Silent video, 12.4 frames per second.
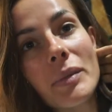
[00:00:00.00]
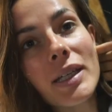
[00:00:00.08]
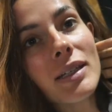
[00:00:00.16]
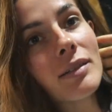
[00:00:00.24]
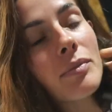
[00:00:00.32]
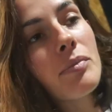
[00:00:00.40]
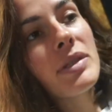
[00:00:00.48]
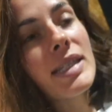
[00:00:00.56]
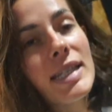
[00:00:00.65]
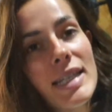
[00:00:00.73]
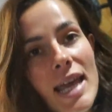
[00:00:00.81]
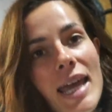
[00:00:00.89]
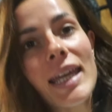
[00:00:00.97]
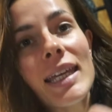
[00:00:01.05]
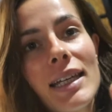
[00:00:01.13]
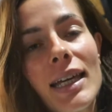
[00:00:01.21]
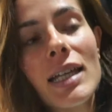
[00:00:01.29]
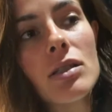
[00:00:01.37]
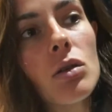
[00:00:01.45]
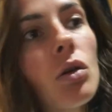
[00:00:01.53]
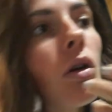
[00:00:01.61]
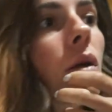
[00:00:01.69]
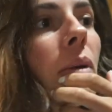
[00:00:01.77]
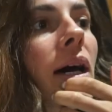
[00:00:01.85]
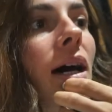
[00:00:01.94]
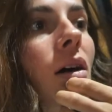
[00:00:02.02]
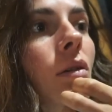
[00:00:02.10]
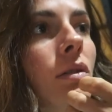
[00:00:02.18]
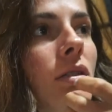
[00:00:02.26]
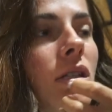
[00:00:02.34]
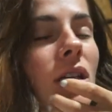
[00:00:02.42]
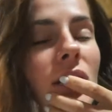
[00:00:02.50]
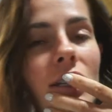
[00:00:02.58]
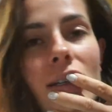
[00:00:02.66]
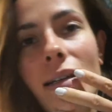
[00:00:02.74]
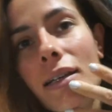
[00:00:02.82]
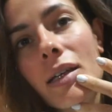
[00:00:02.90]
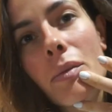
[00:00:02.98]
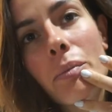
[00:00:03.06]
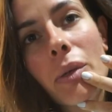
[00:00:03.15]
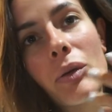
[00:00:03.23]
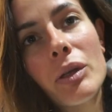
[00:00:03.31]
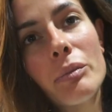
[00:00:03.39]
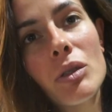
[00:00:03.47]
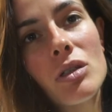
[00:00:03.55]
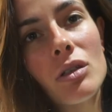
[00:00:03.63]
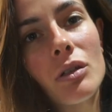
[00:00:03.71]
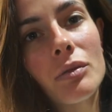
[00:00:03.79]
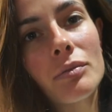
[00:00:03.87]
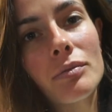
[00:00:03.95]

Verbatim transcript: me. Today is all about building muscle.